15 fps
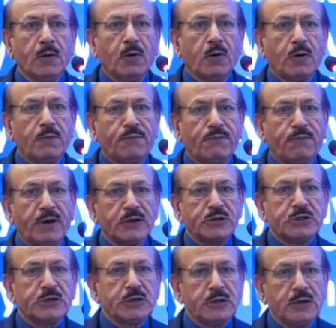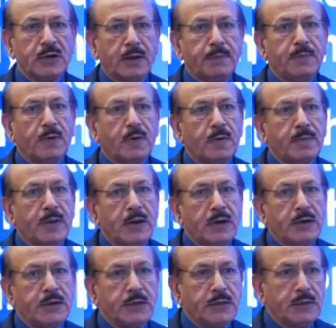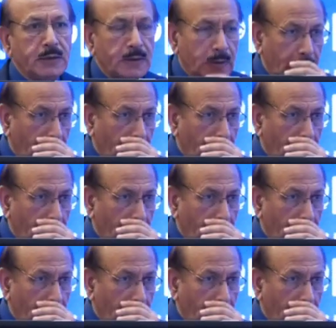or functional abnormality